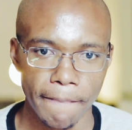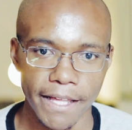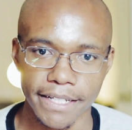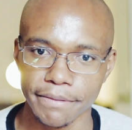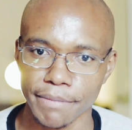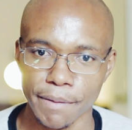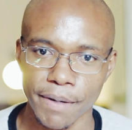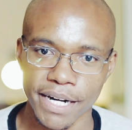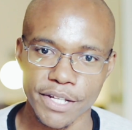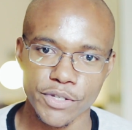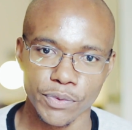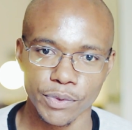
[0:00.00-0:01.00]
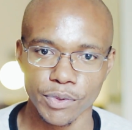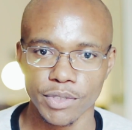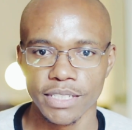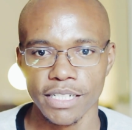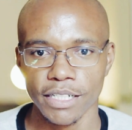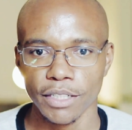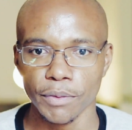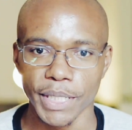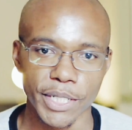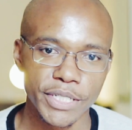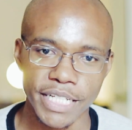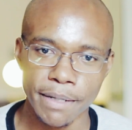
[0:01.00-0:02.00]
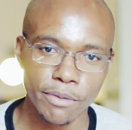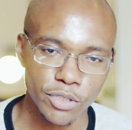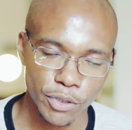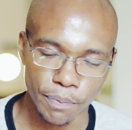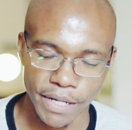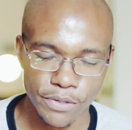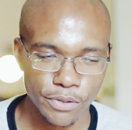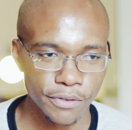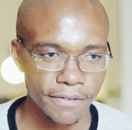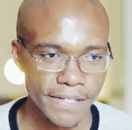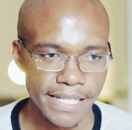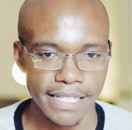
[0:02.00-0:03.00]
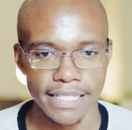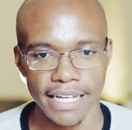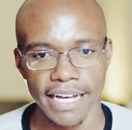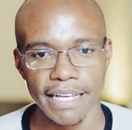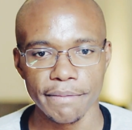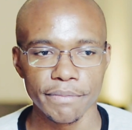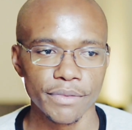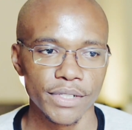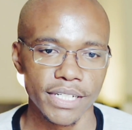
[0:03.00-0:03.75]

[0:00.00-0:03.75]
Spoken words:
and my parents were not able to pay school fees in time.